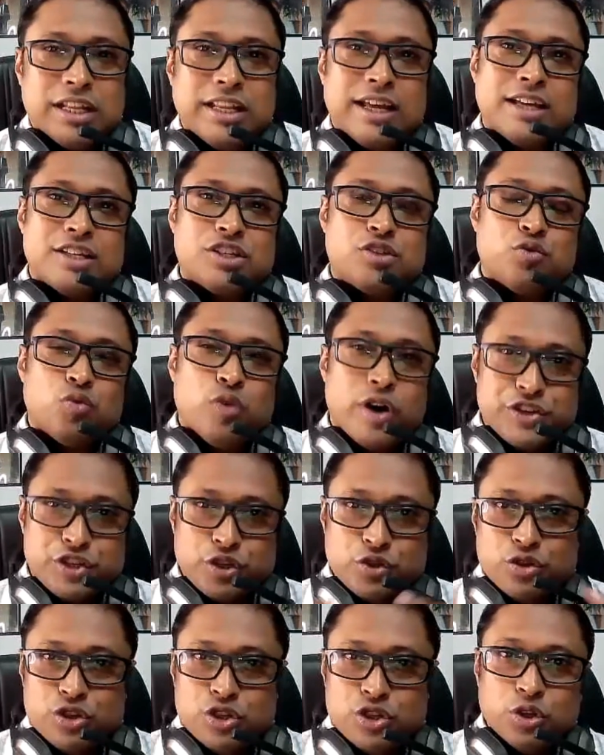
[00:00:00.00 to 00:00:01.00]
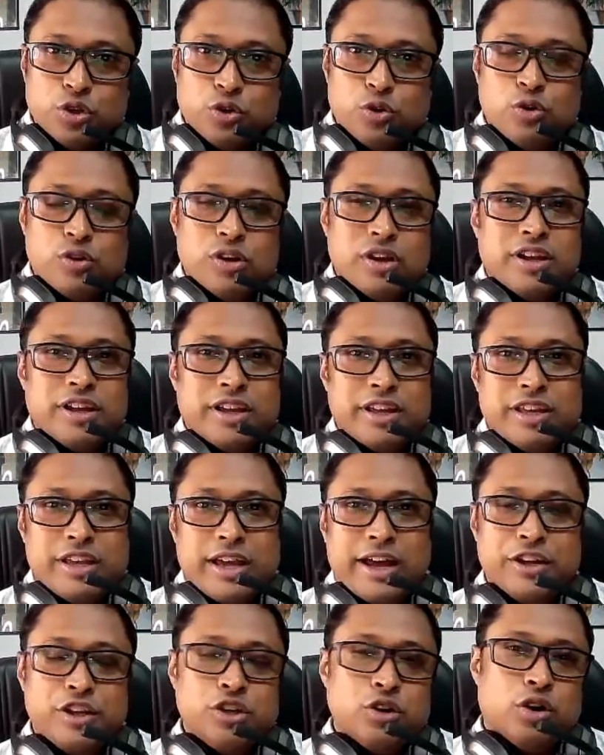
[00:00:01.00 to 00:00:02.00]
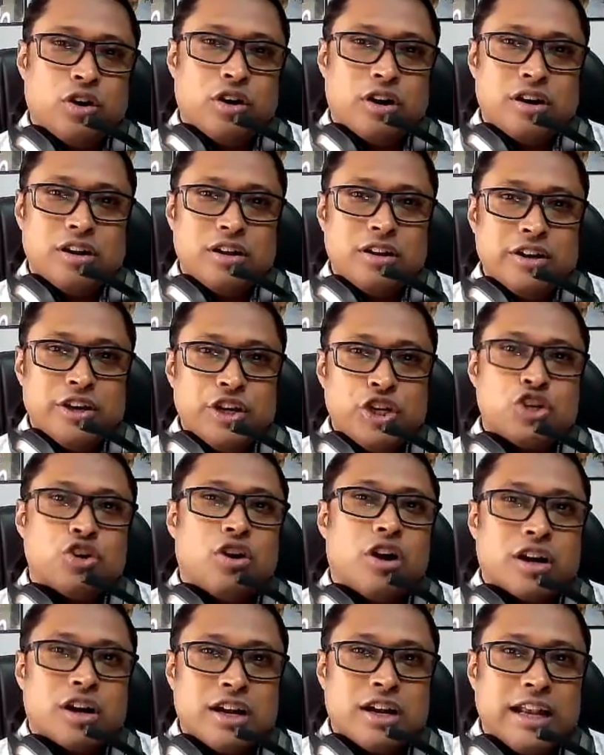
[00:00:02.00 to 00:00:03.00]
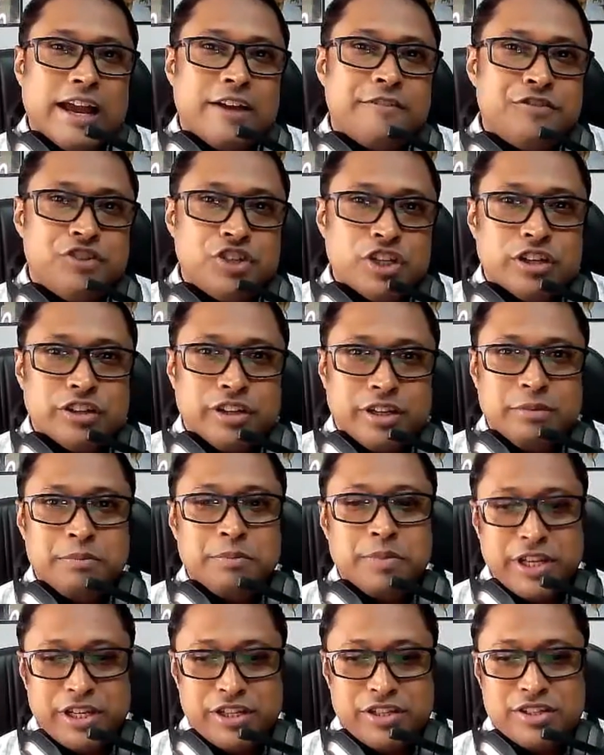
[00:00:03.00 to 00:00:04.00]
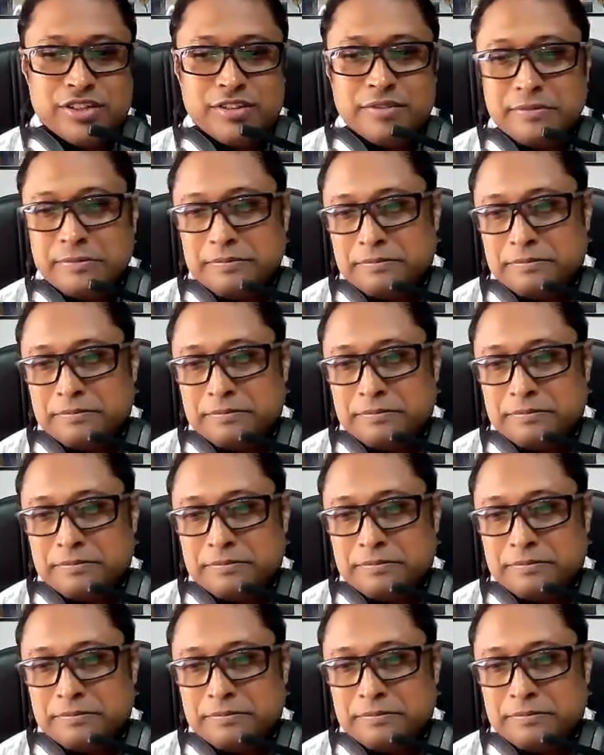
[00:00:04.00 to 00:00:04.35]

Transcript: tell us what you do and your short life journey, please?